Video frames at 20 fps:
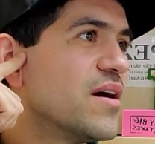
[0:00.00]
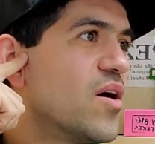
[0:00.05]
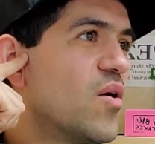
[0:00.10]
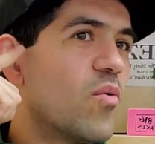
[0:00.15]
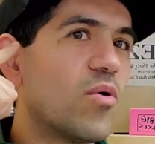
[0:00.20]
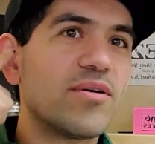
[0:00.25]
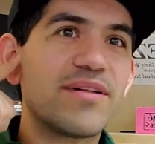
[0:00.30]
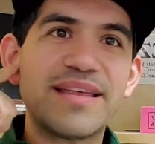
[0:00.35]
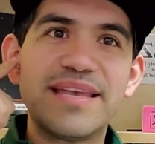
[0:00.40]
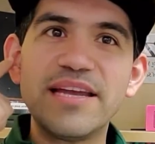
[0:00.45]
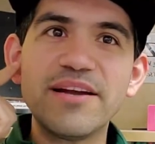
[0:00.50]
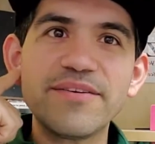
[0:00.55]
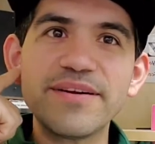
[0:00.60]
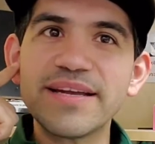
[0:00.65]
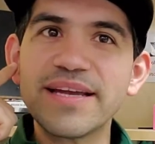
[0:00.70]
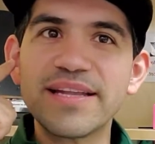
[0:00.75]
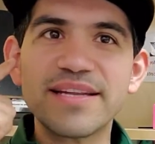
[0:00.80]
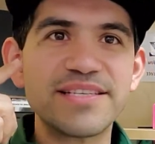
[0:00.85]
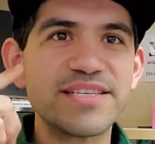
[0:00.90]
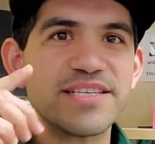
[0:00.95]
Well, hearing
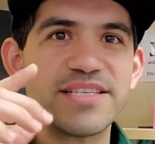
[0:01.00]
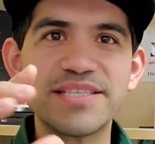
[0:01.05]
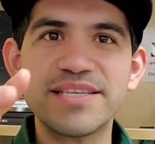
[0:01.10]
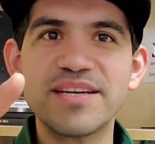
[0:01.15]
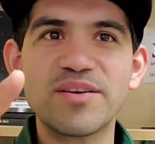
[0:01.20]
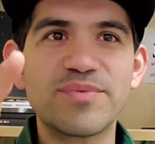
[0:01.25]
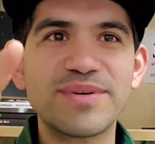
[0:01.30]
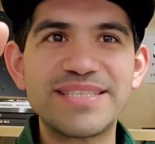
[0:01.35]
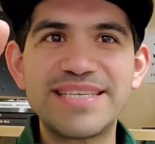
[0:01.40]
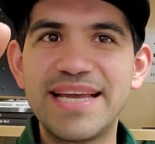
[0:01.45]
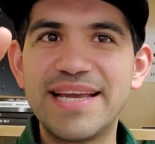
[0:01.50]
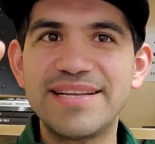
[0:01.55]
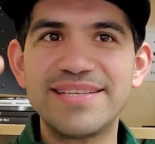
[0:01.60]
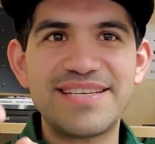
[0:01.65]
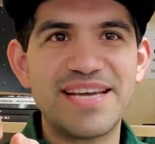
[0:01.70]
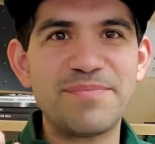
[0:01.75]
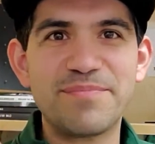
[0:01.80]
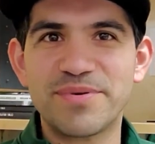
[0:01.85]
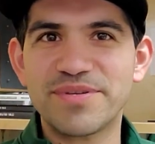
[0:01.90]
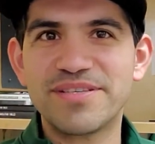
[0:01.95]
it is just going to retain
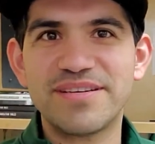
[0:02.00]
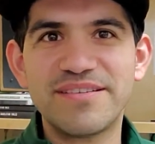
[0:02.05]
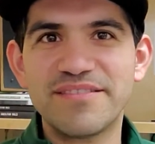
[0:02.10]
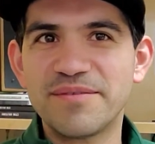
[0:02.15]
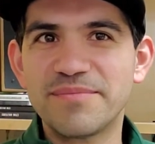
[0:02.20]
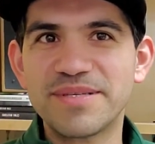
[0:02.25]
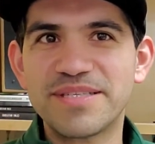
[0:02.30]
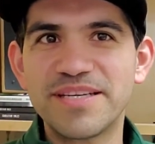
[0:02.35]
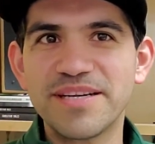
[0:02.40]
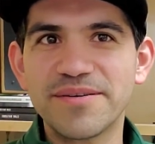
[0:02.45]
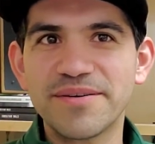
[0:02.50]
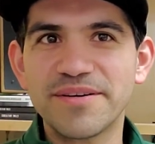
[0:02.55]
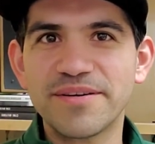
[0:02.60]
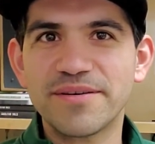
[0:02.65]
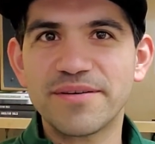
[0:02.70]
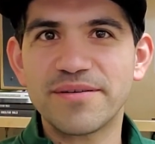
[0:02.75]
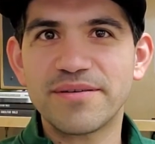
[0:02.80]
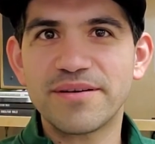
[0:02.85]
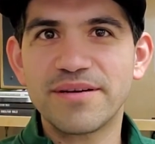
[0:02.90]
10% of the material,